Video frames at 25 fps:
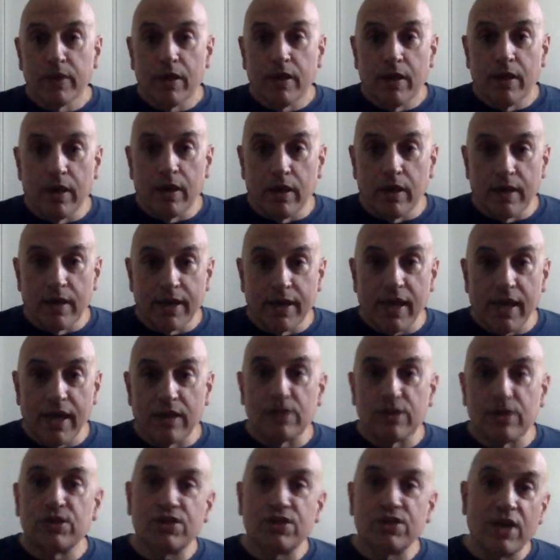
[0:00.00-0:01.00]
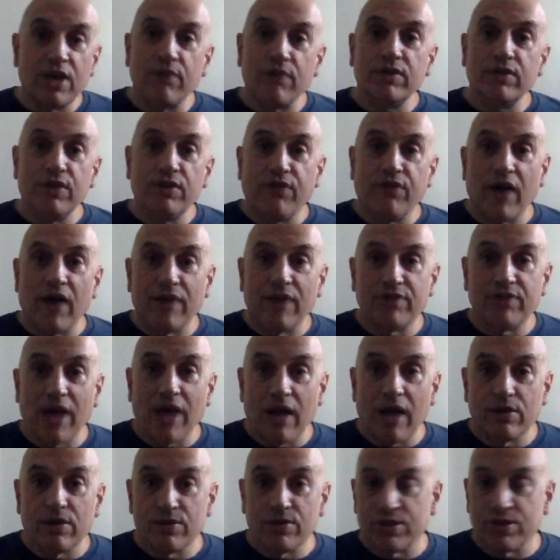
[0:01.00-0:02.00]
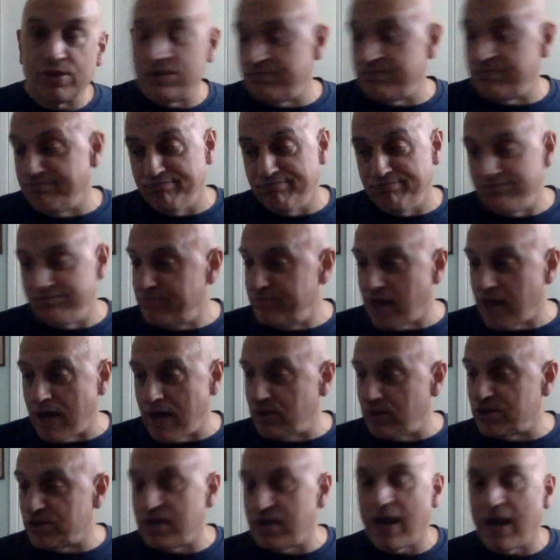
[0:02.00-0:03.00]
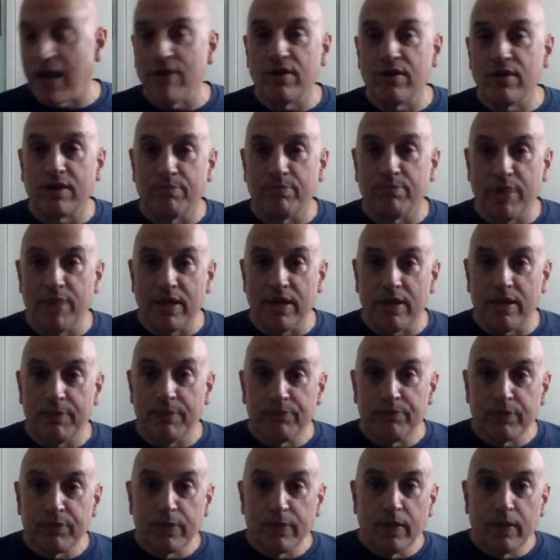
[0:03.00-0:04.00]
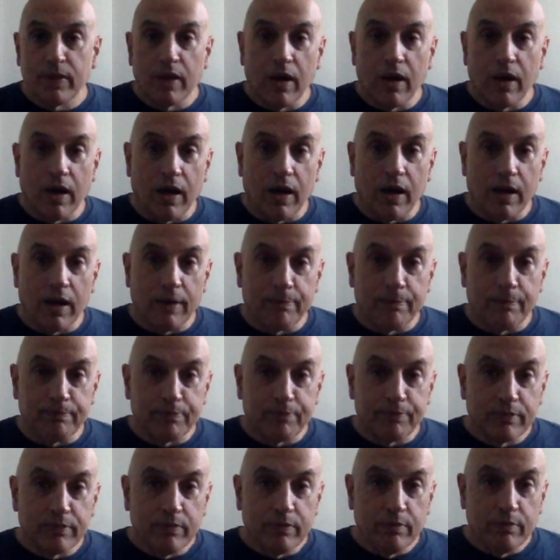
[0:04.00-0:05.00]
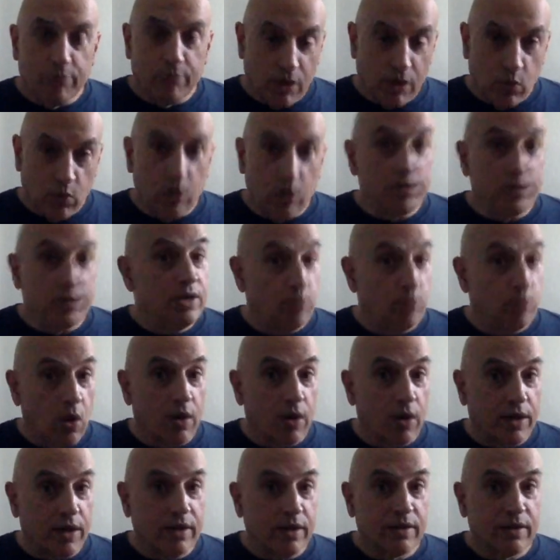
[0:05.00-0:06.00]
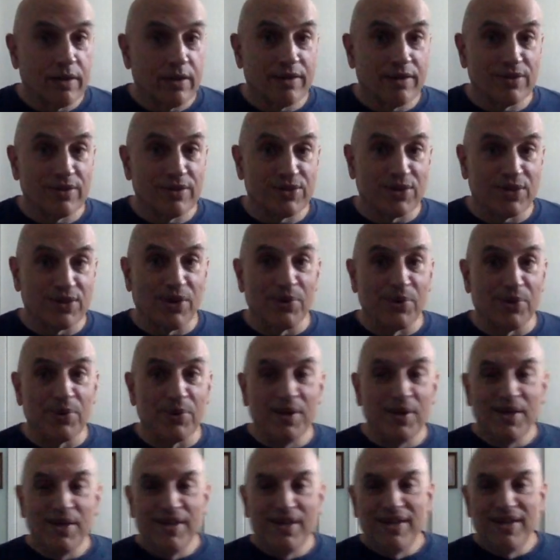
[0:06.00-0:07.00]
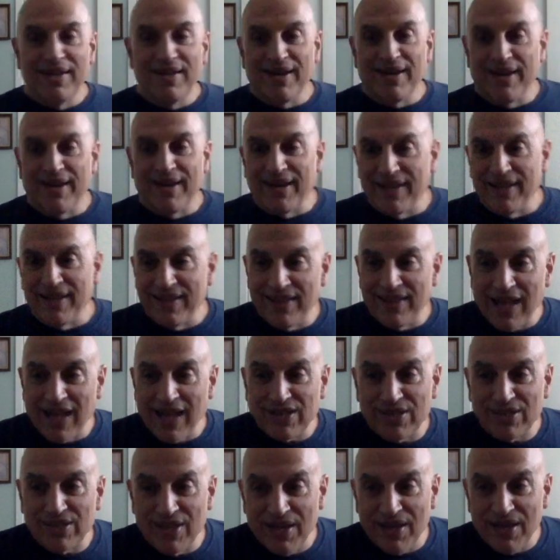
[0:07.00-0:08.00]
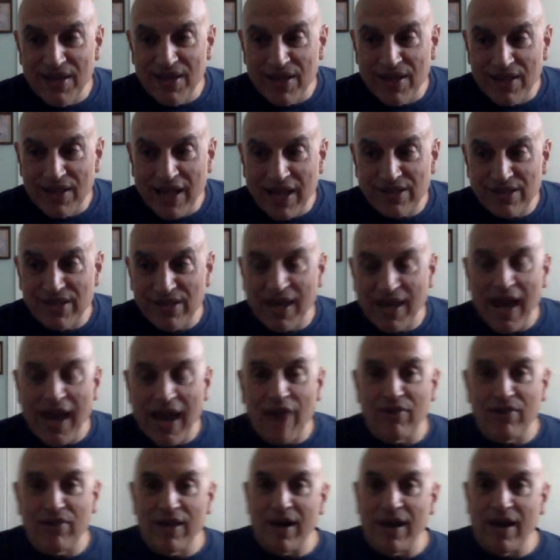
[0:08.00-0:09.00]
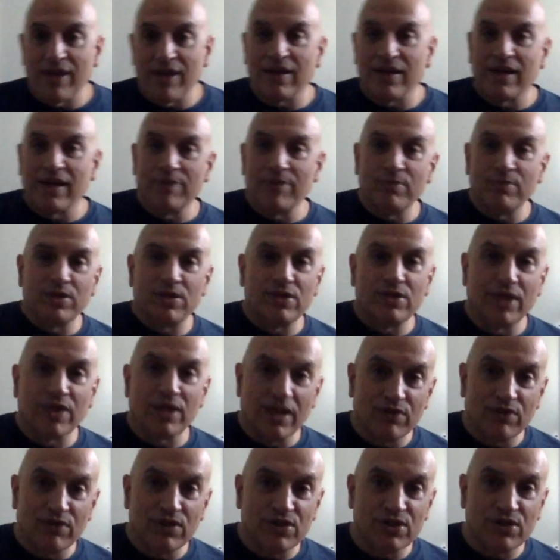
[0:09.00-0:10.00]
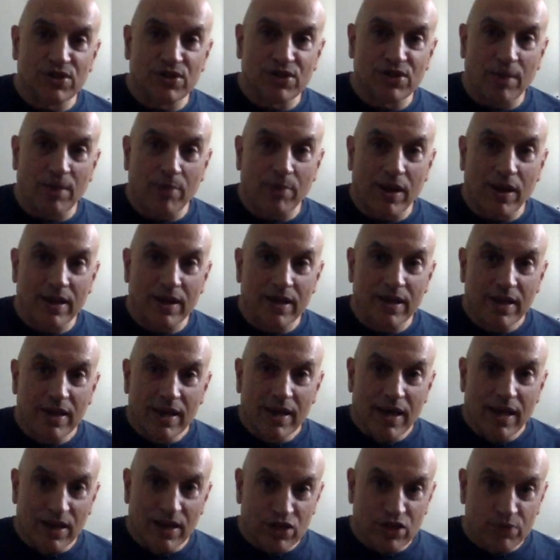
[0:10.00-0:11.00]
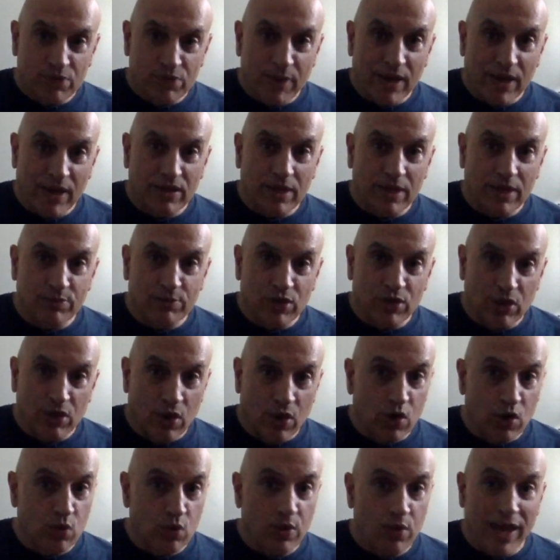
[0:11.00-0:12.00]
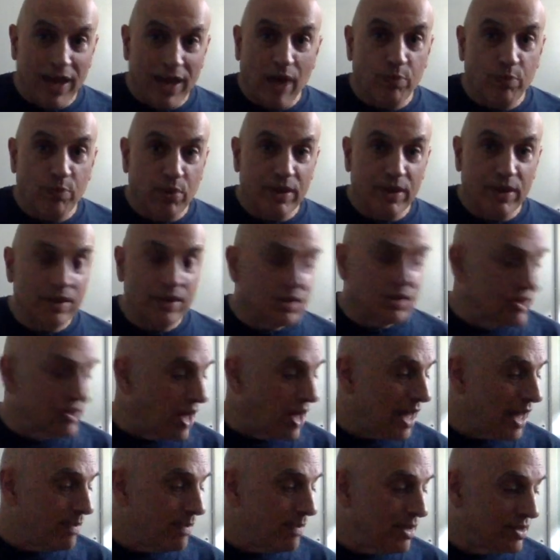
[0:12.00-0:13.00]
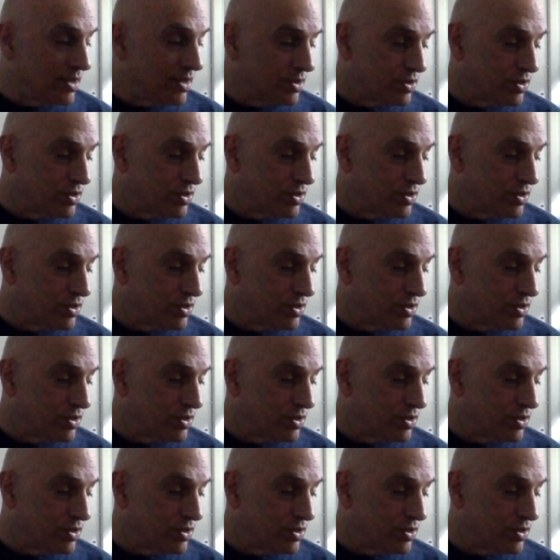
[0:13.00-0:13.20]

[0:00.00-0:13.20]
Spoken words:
Again, $75, I don't see how you can beat it, but it will need work. So that's the caveat. To give this to somebody and expect them to learn without putting the time in